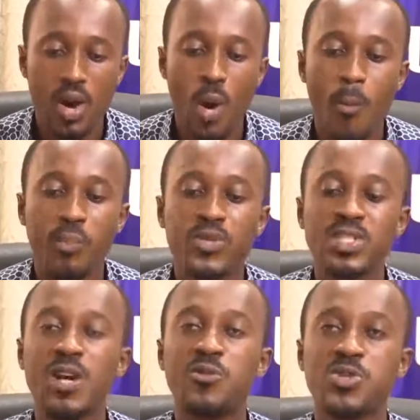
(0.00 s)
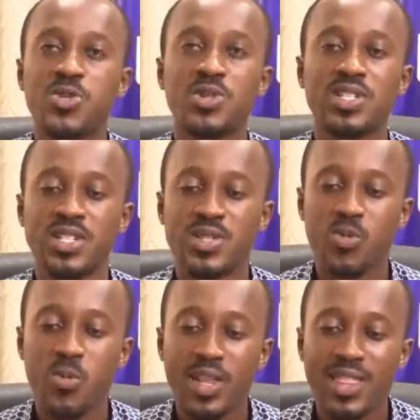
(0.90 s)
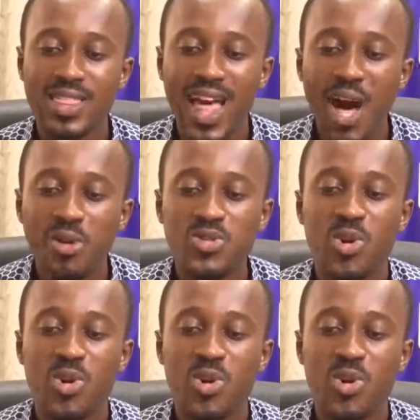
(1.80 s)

computer resources without